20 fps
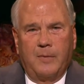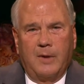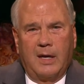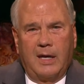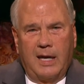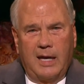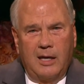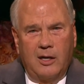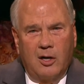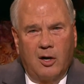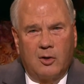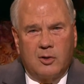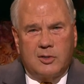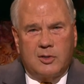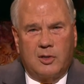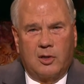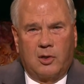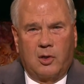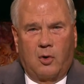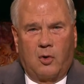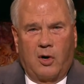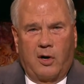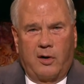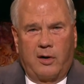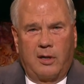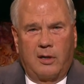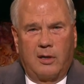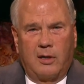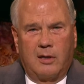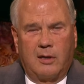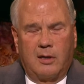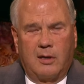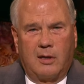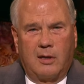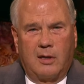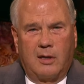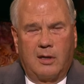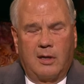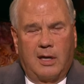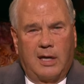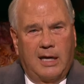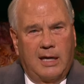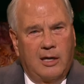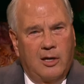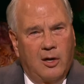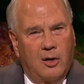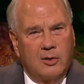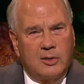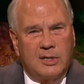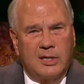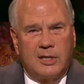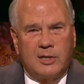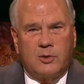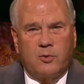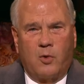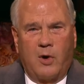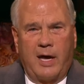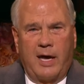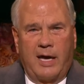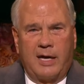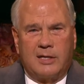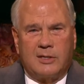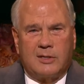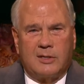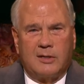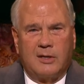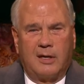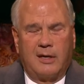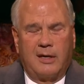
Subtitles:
He knows the Lord. He knows his ways,